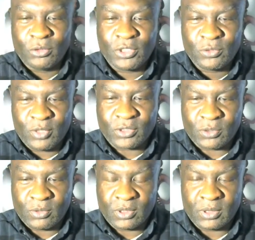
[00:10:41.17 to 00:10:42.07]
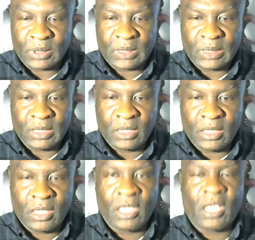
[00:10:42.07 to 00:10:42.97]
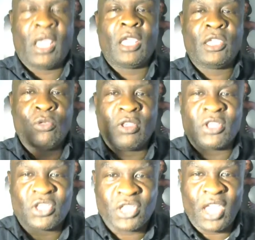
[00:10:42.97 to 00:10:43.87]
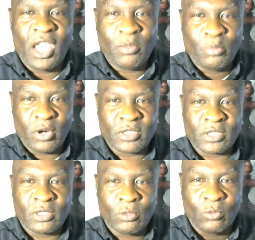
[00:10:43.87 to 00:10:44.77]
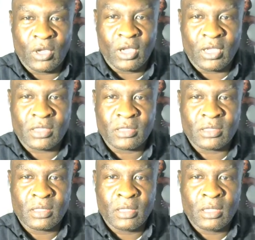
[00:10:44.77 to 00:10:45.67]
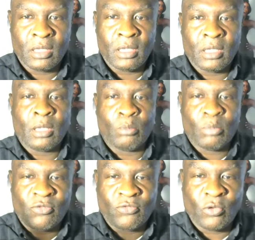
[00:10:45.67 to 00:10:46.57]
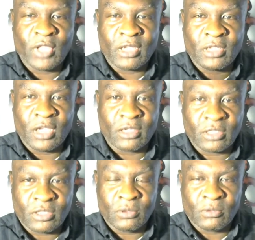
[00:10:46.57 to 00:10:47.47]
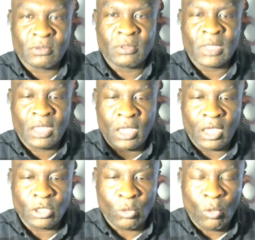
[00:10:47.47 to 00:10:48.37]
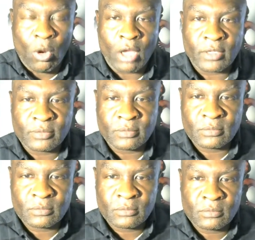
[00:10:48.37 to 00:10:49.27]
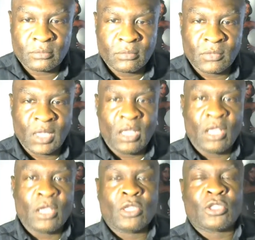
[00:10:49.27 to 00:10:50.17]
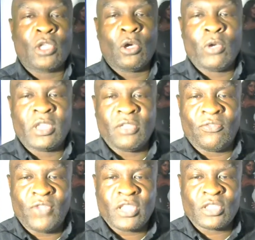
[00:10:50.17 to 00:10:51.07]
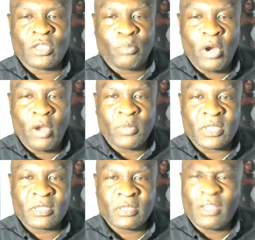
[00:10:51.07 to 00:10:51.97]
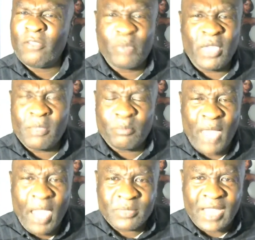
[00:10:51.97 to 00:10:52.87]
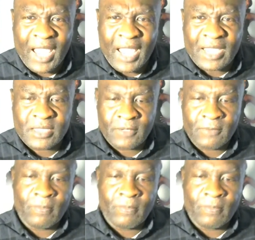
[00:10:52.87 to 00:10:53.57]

through this ritual, and you are the same person you was before they dunked you in the water. So it defeats the purpose of being baptized